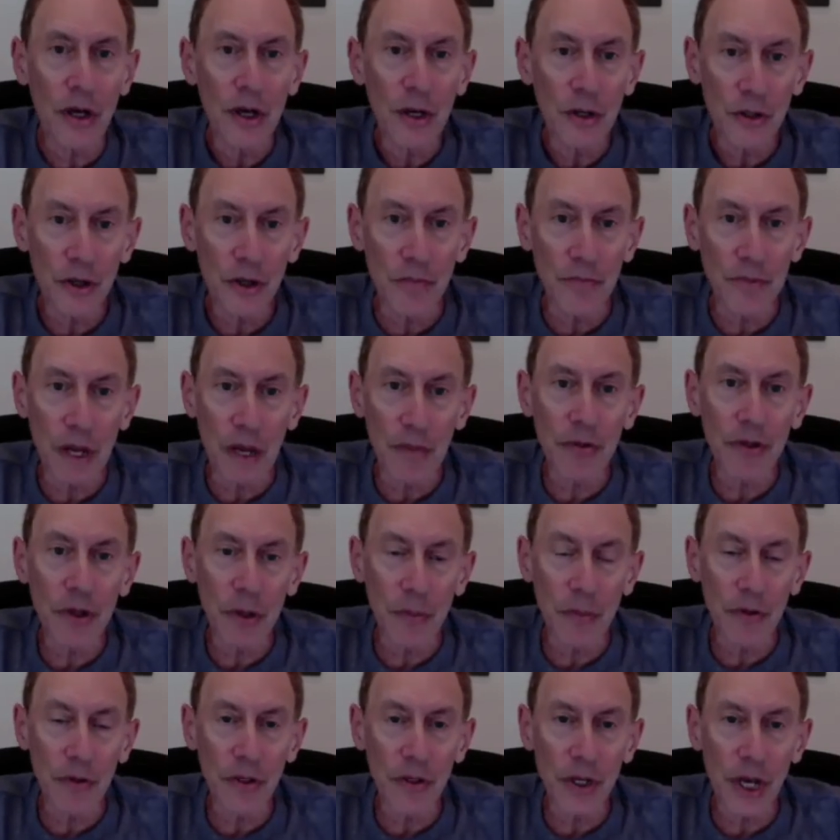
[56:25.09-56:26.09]
Sometimes
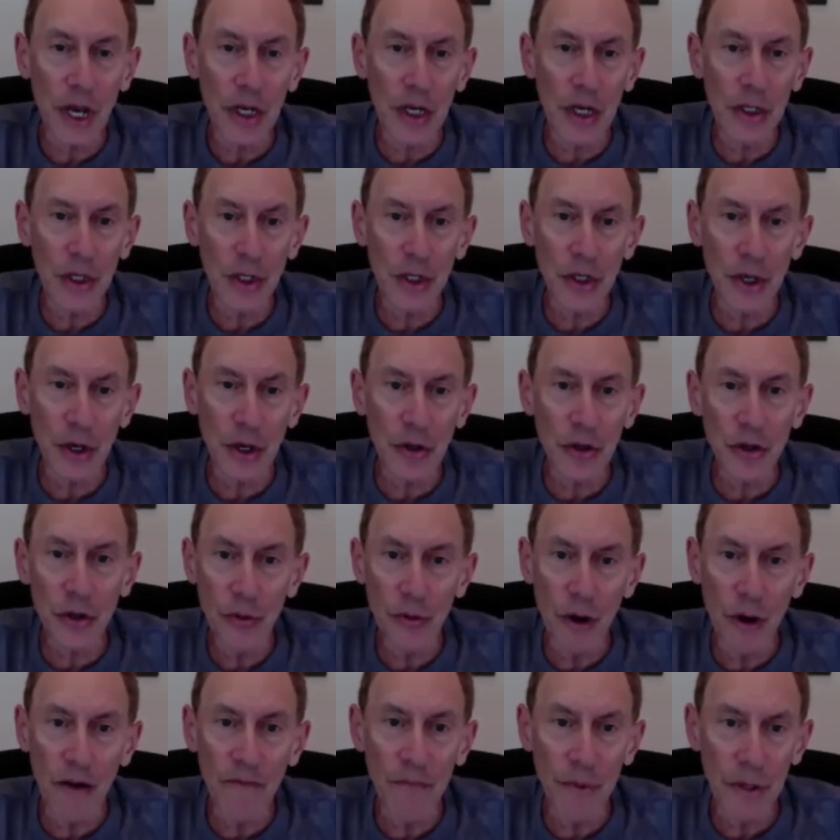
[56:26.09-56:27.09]
some of the scientists are
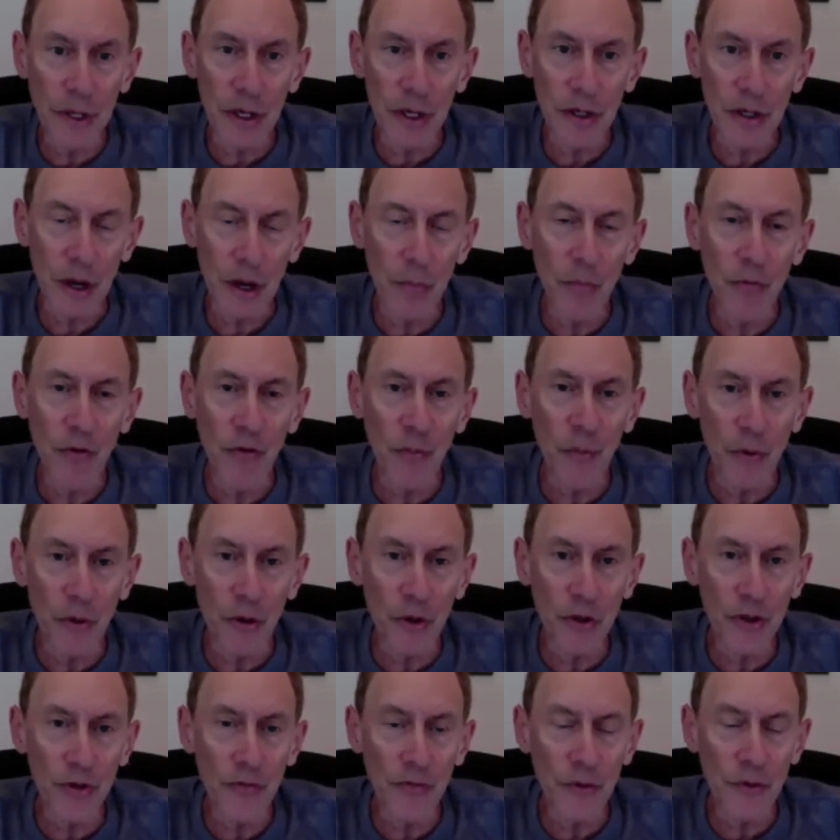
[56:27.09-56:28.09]
too. I've been on a number of
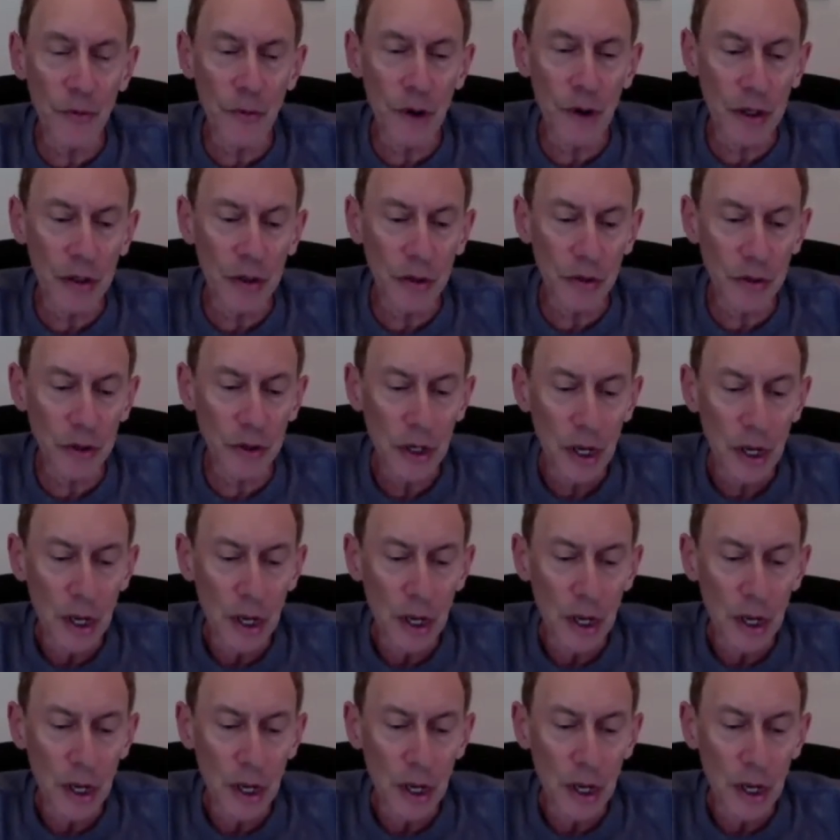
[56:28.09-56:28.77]
boards of directors.